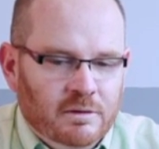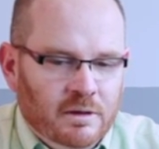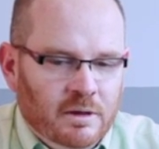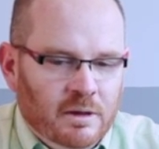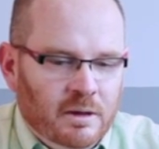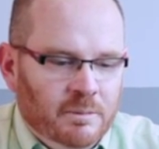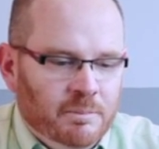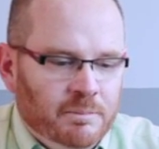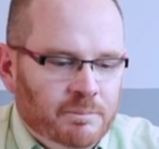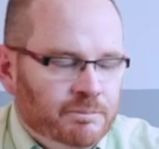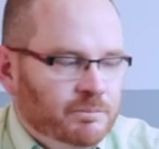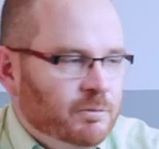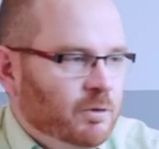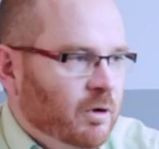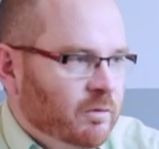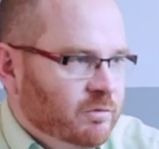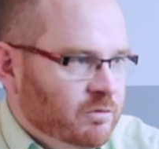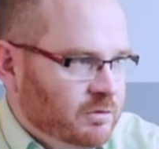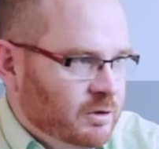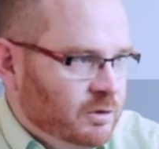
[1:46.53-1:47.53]

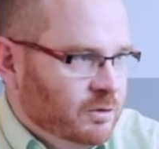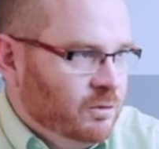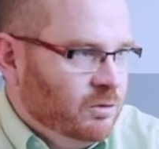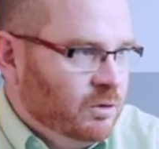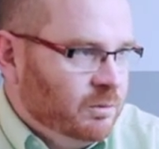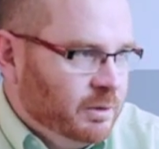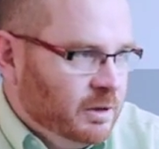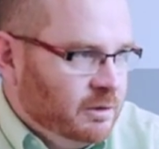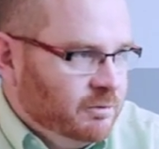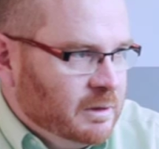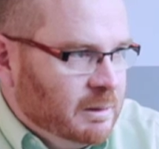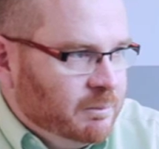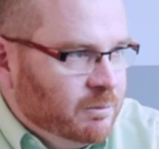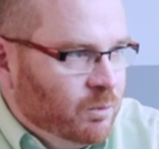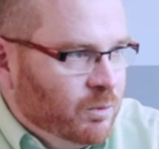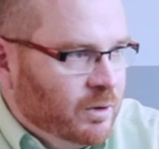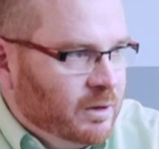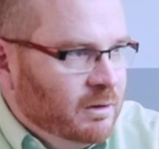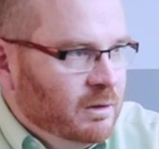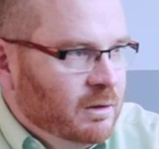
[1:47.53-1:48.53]
Obviously Google being number
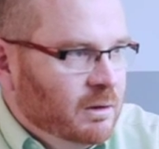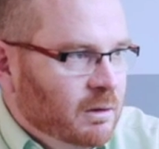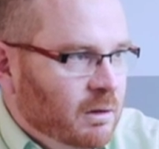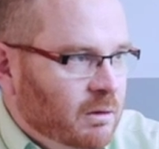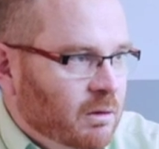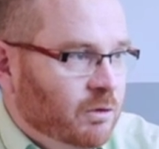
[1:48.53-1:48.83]
one.